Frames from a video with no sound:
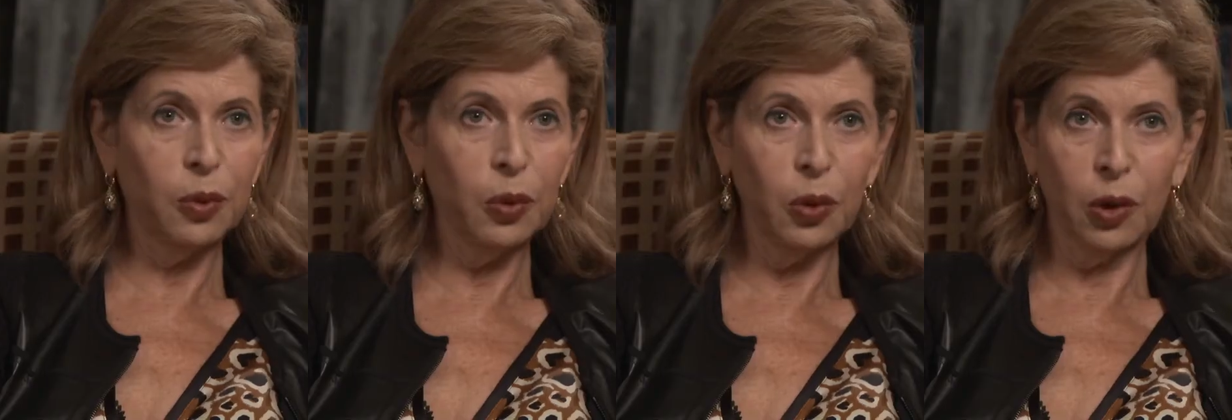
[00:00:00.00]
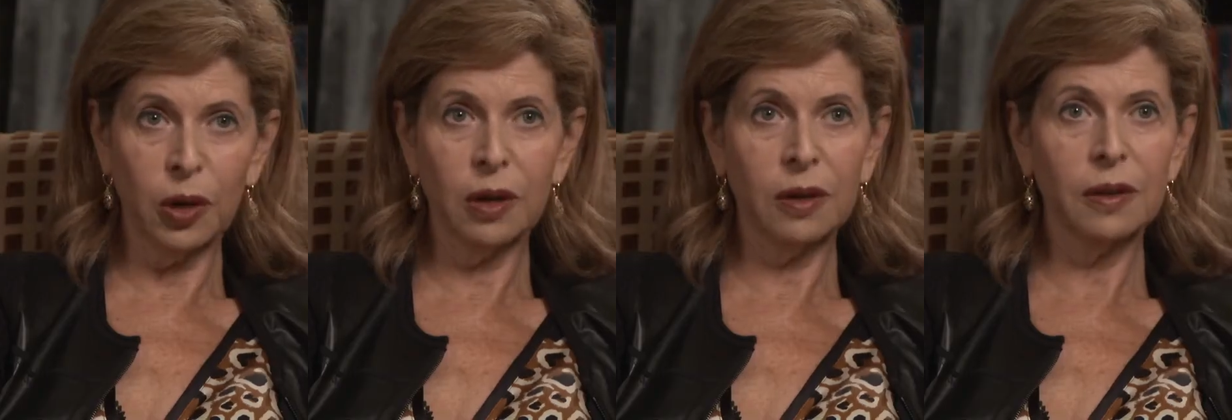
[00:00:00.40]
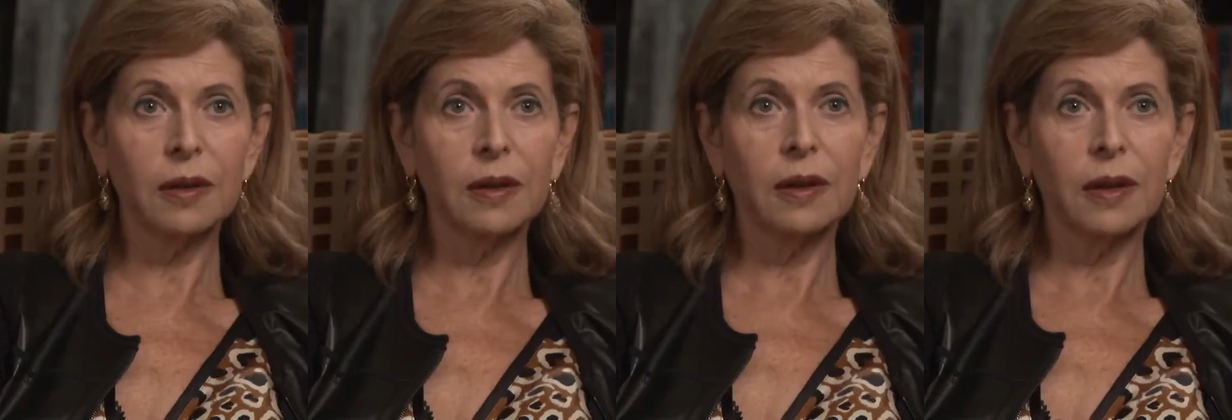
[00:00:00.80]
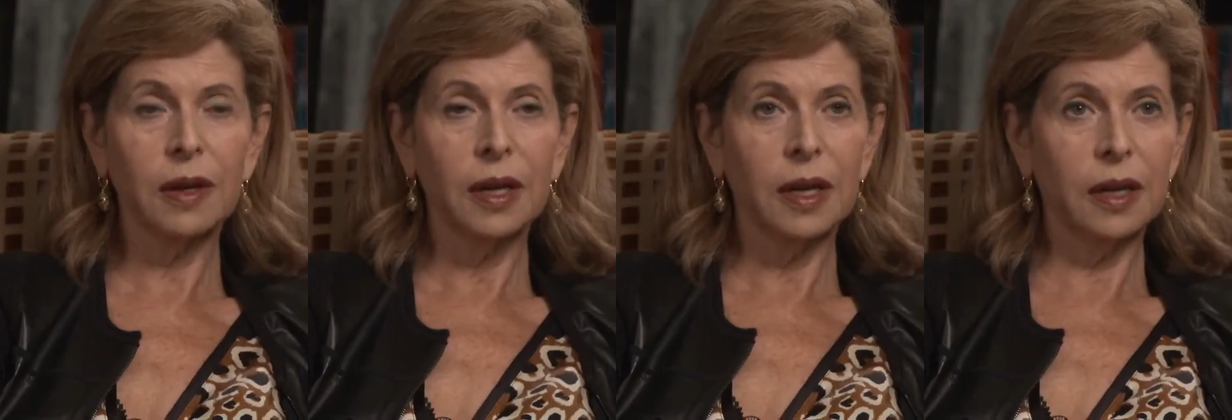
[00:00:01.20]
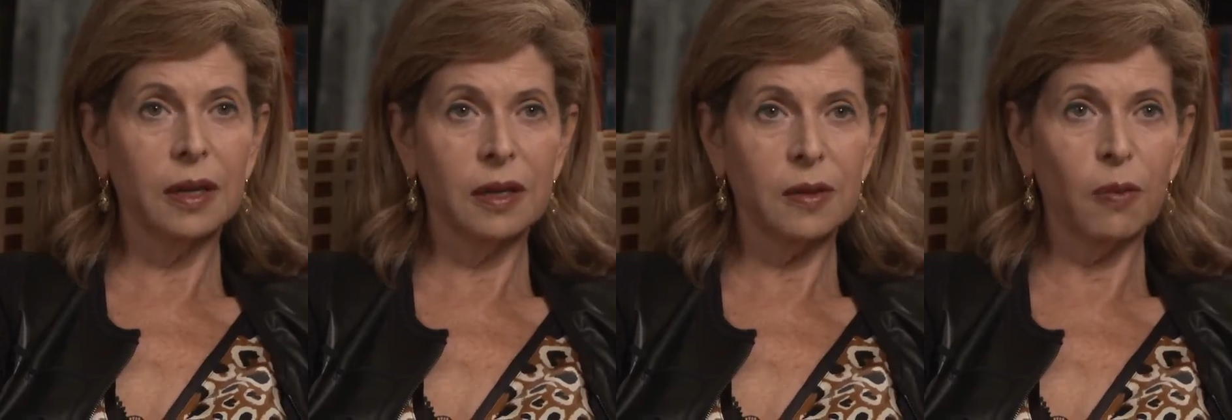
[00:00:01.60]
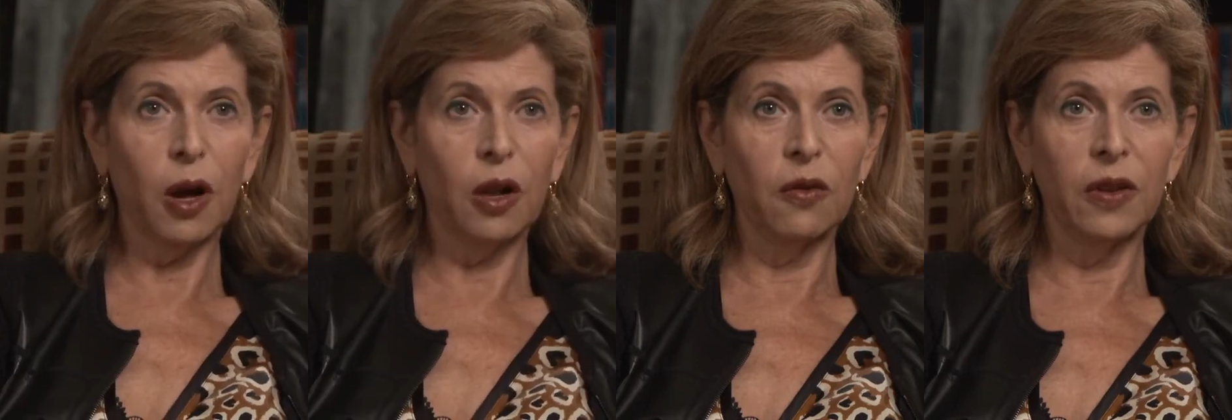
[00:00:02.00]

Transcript: poor in a small